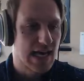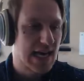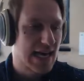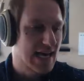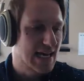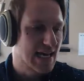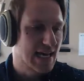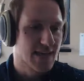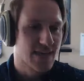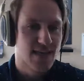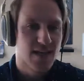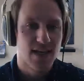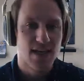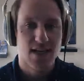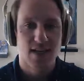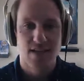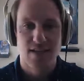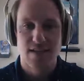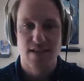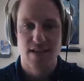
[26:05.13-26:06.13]
and I
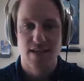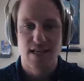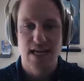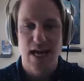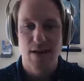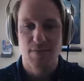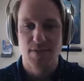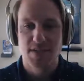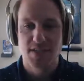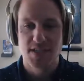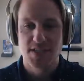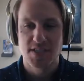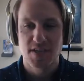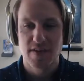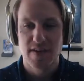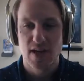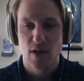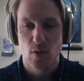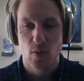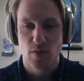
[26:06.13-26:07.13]
think the competition
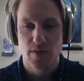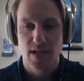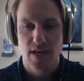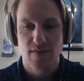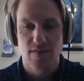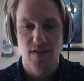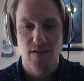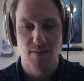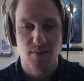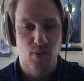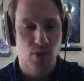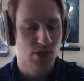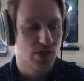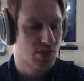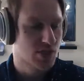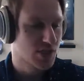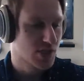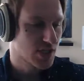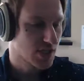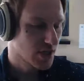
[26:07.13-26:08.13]
there will definitely
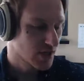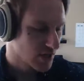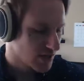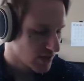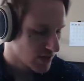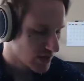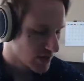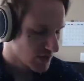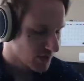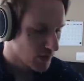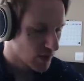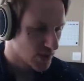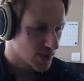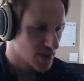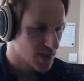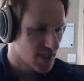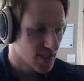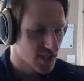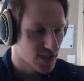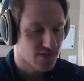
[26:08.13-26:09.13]
push
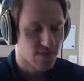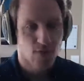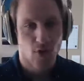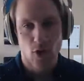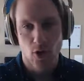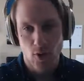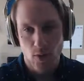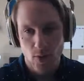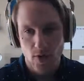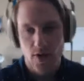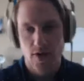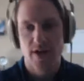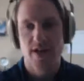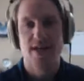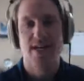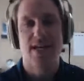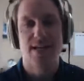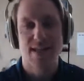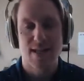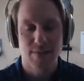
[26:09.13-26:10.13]
things forward and
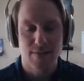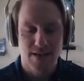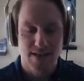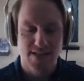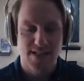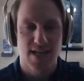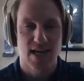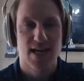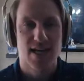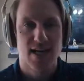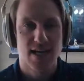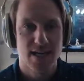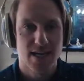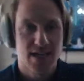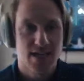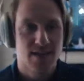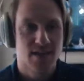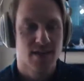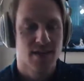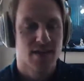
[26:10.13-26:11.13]
get them
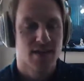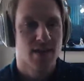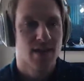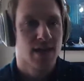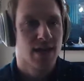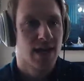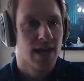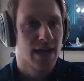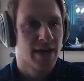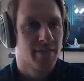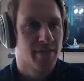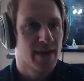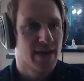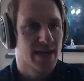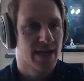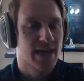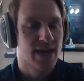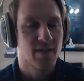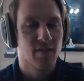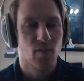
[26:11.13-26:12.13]
excited and
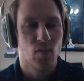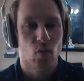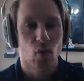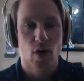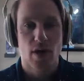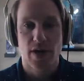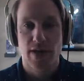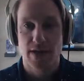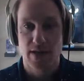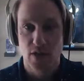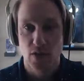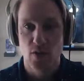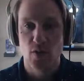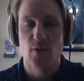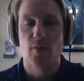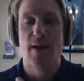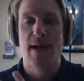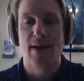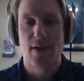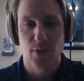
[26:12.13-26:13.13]
make them want to do
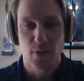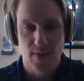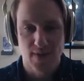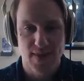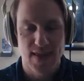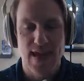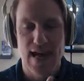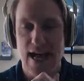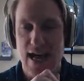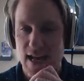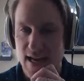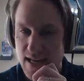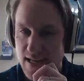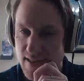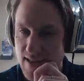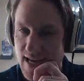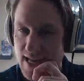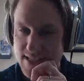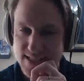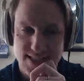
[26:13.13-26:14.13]
better with that. And
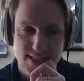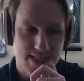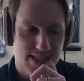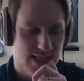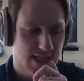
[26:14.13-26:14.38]
that's